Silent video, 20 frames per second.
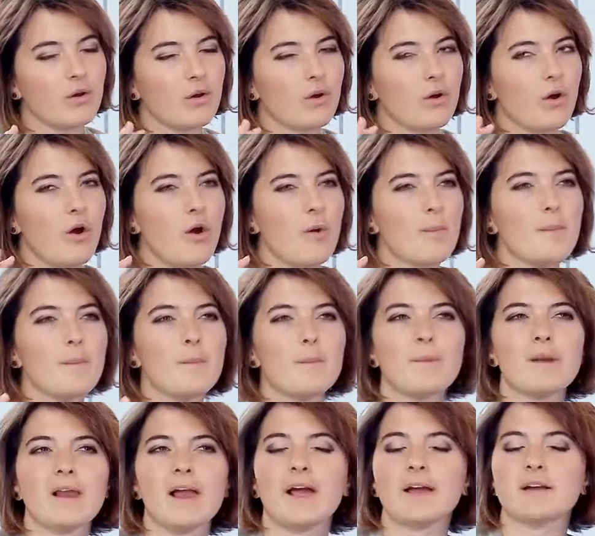
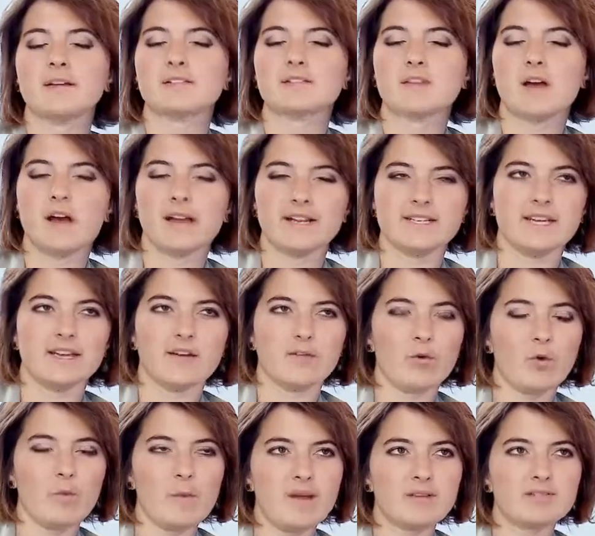complex idea
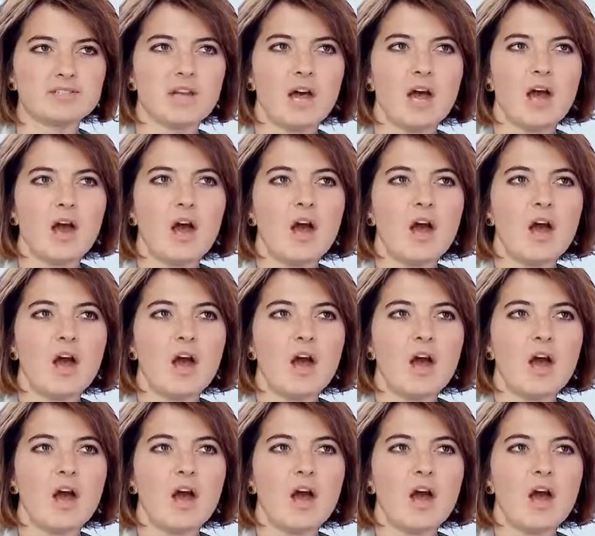almost,